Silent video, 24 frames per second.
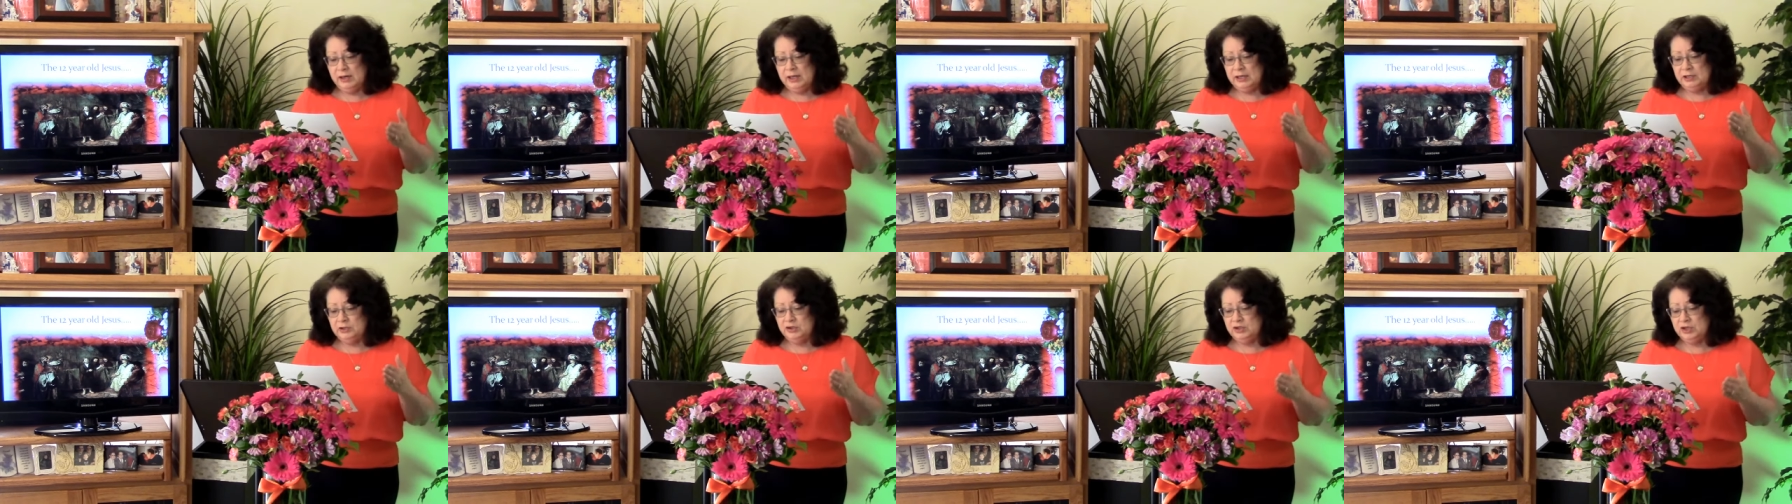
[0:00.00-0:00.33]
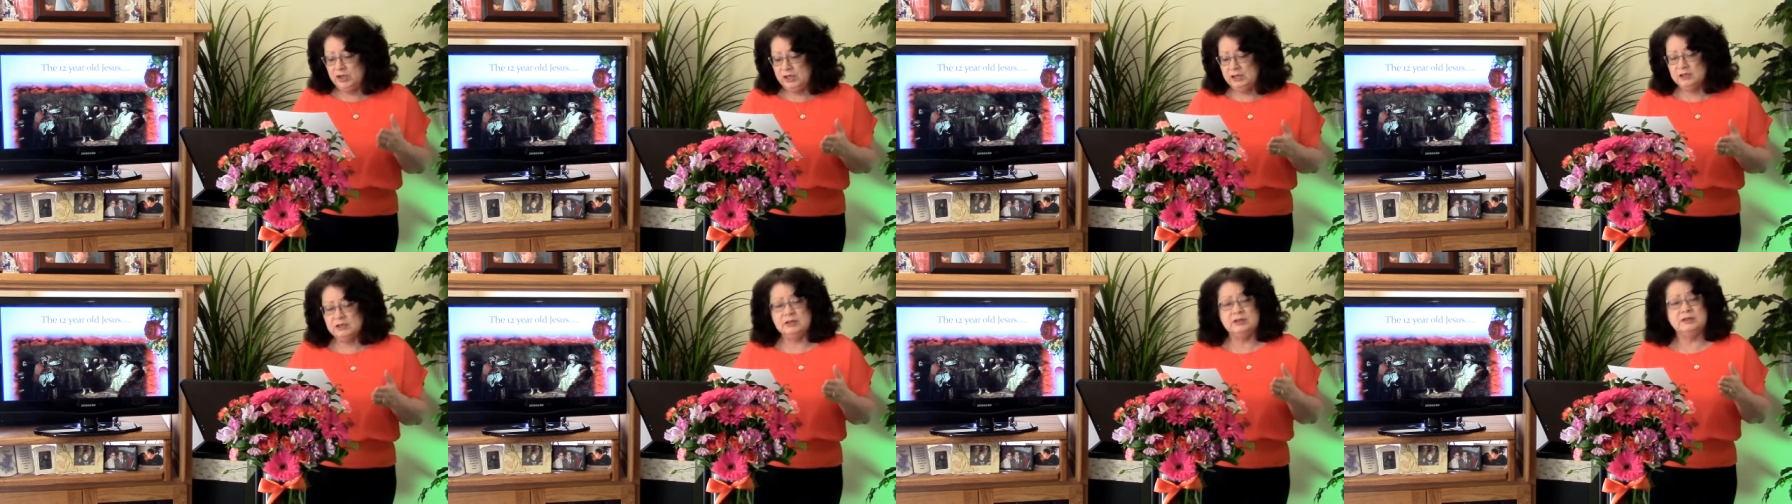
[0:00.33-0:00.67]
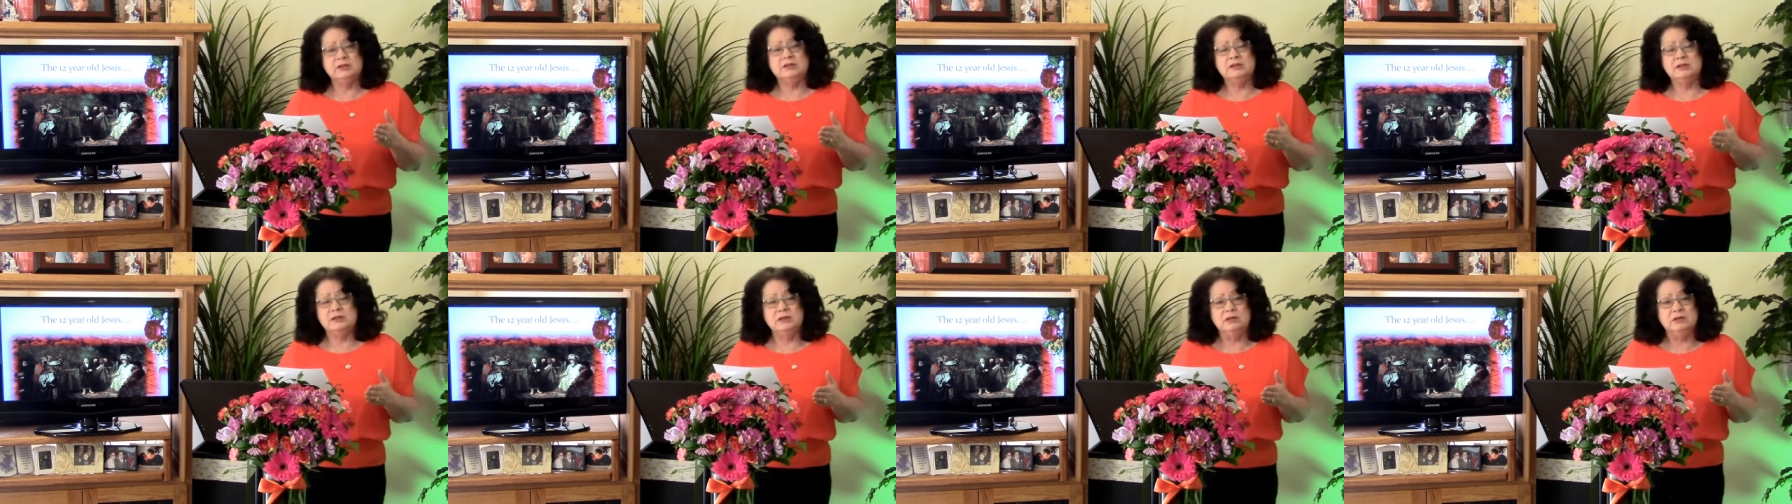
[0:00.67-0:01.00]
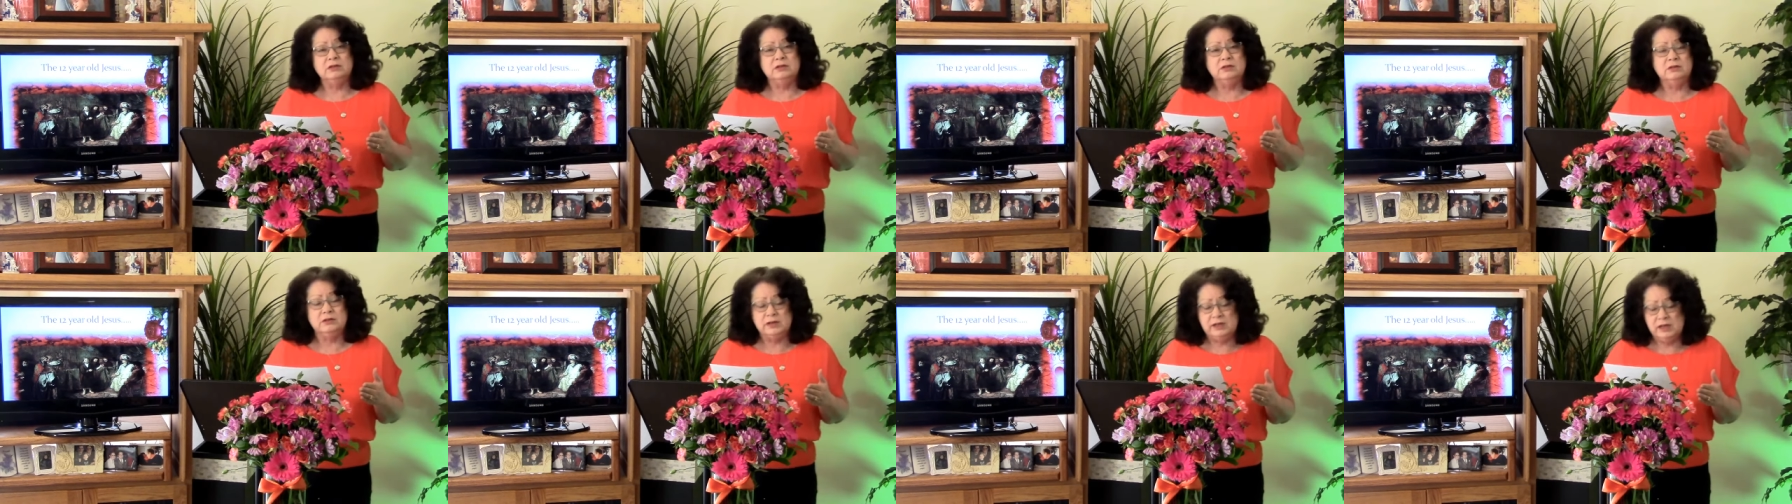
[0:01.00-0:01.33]
and Jesus
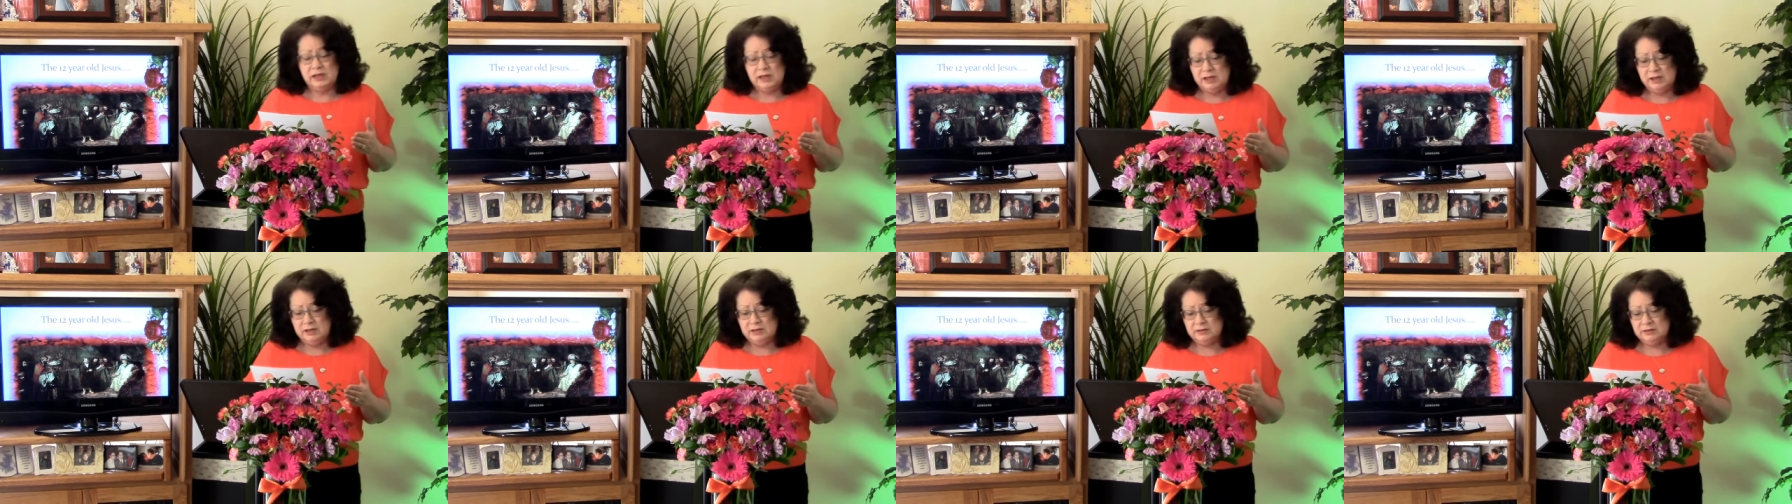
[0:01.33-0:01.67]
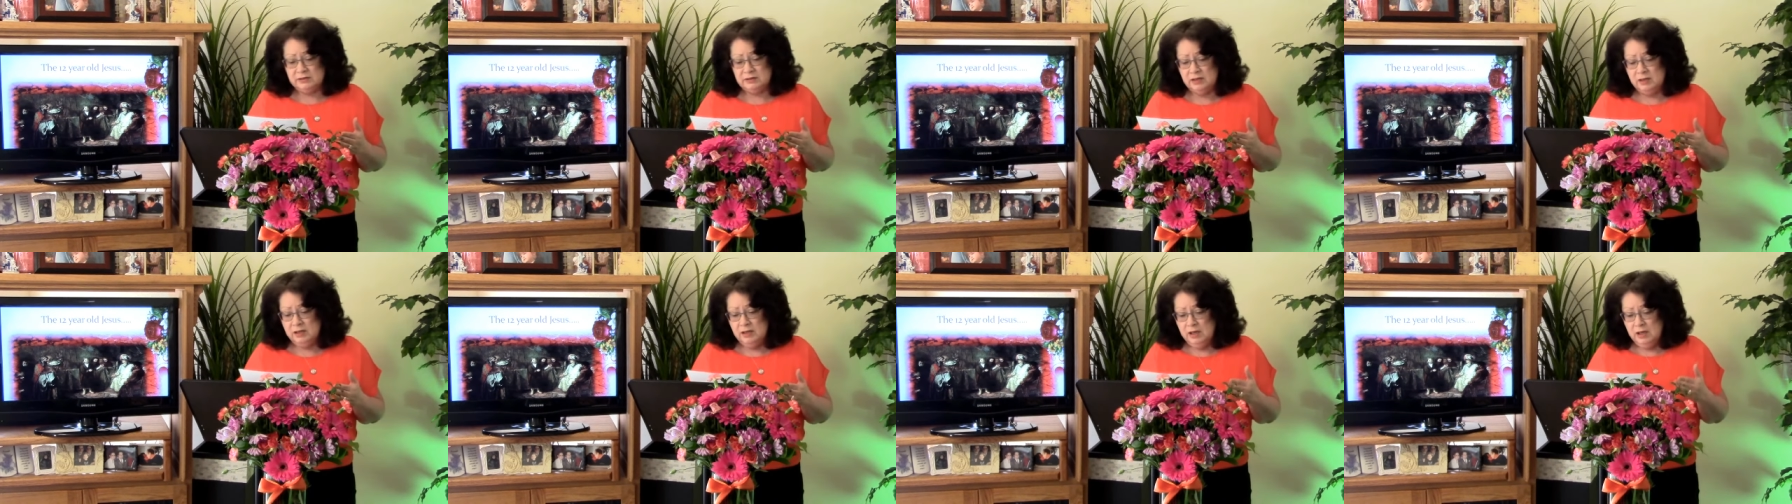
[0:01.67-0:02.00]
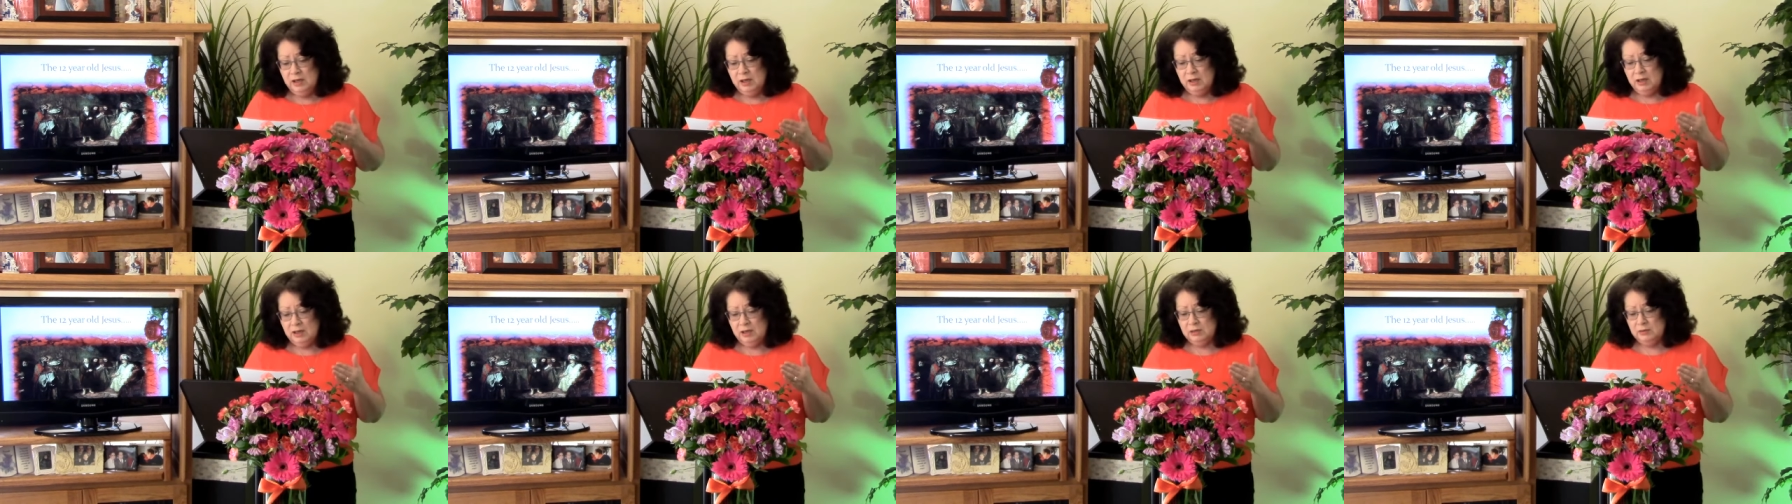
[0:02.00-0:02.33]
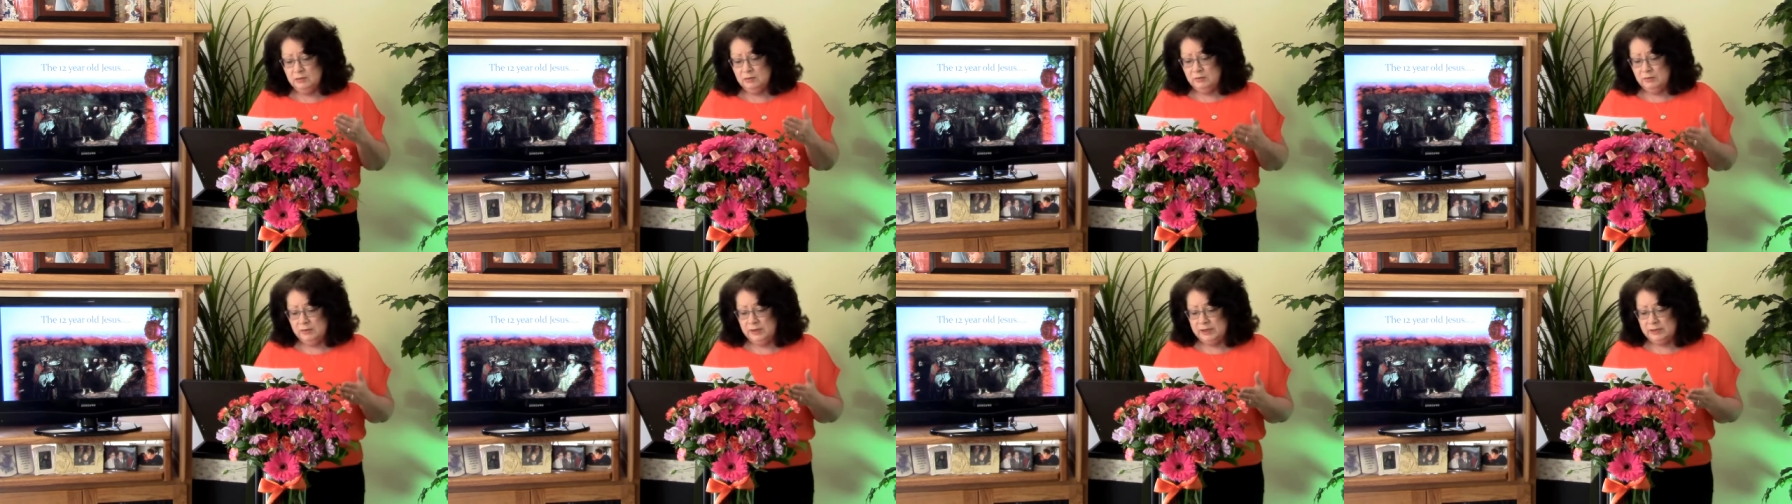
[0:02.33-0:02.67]
increased
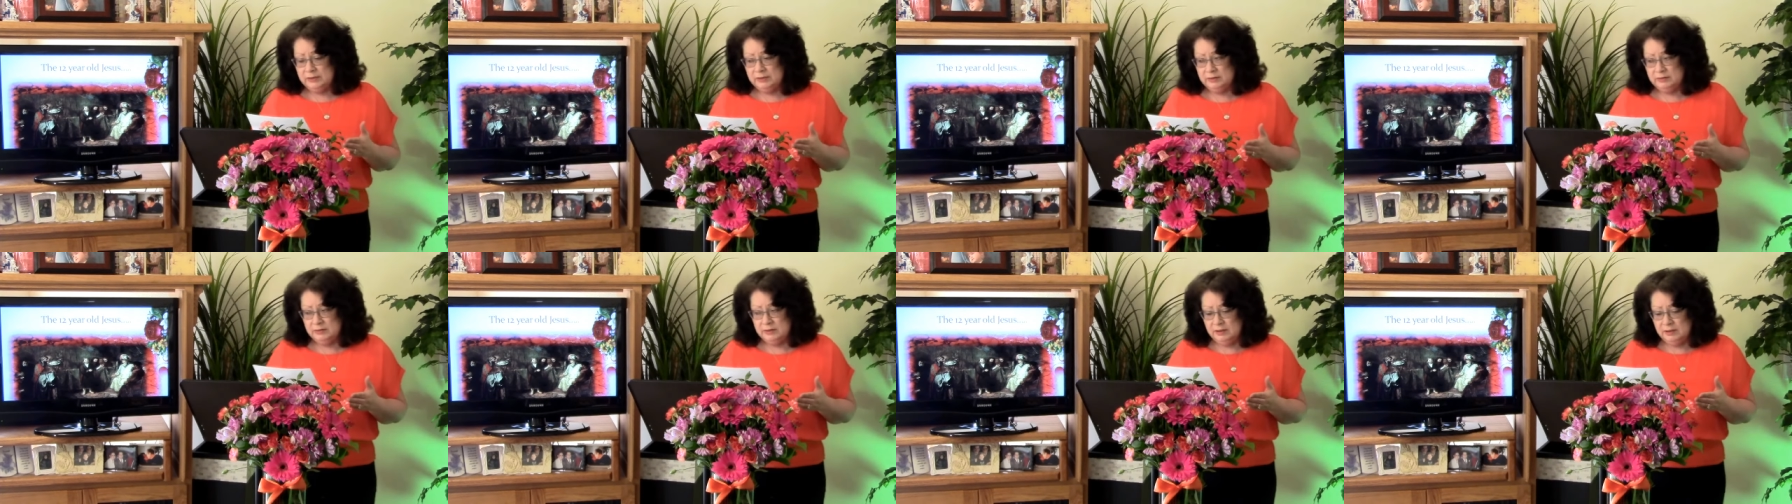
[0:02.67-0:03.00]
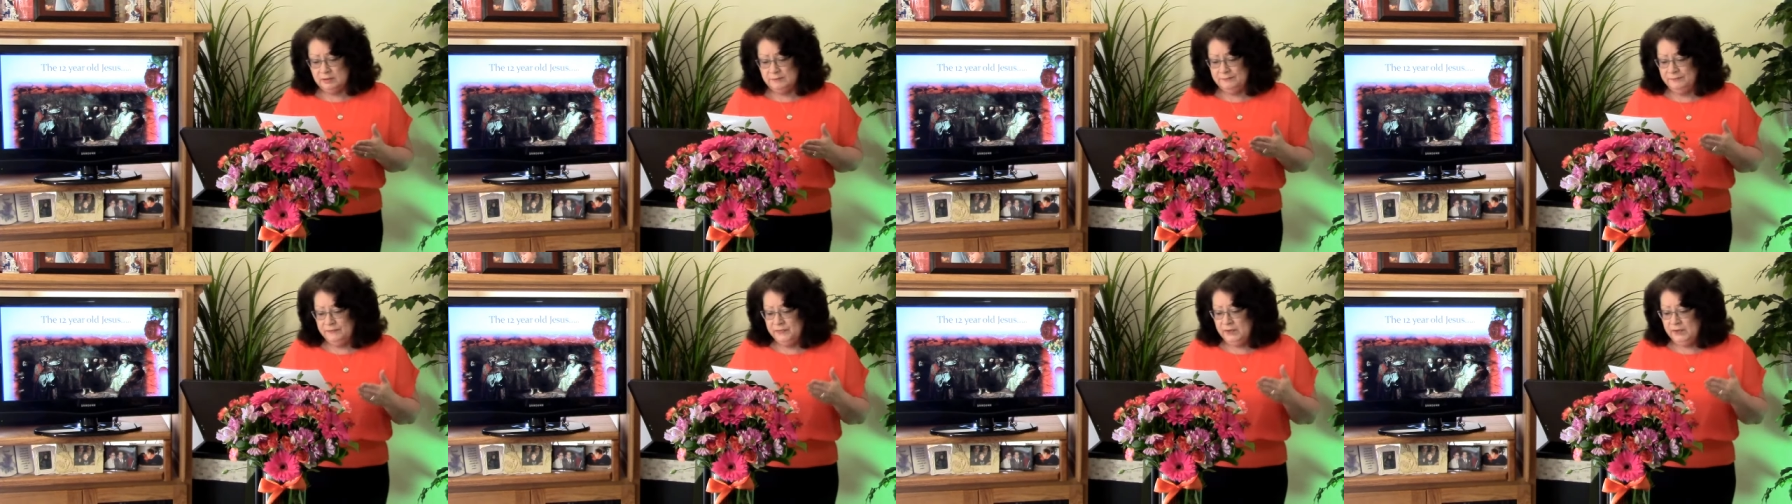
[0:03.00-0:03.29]
in wisdom